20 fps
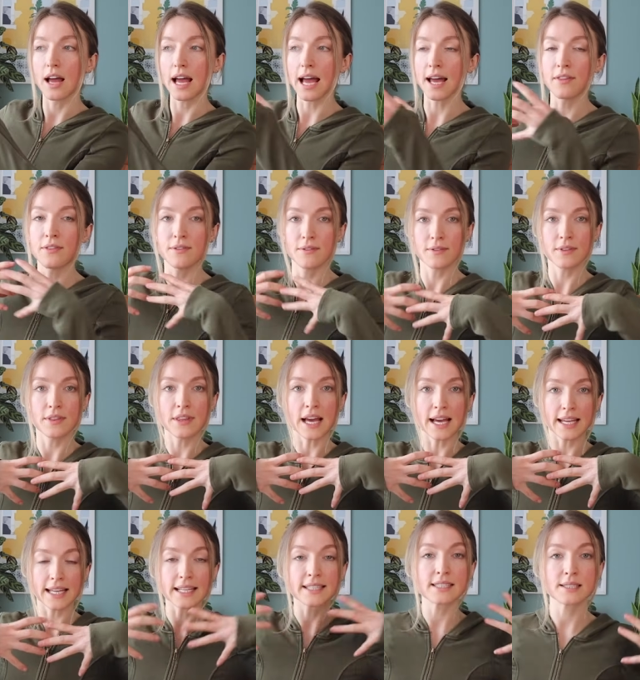and
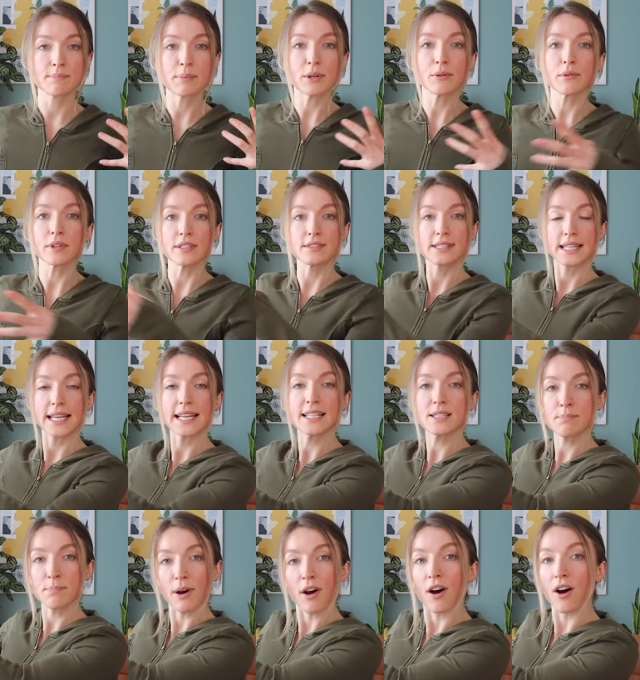that experience
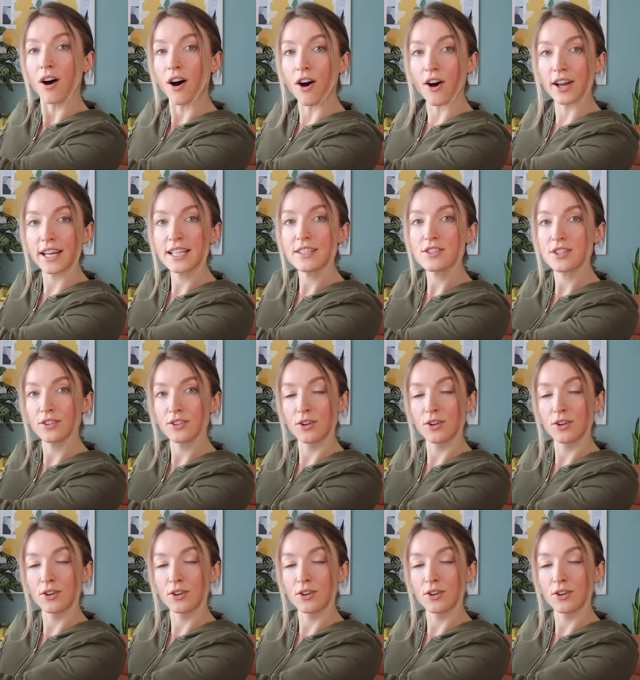is behind a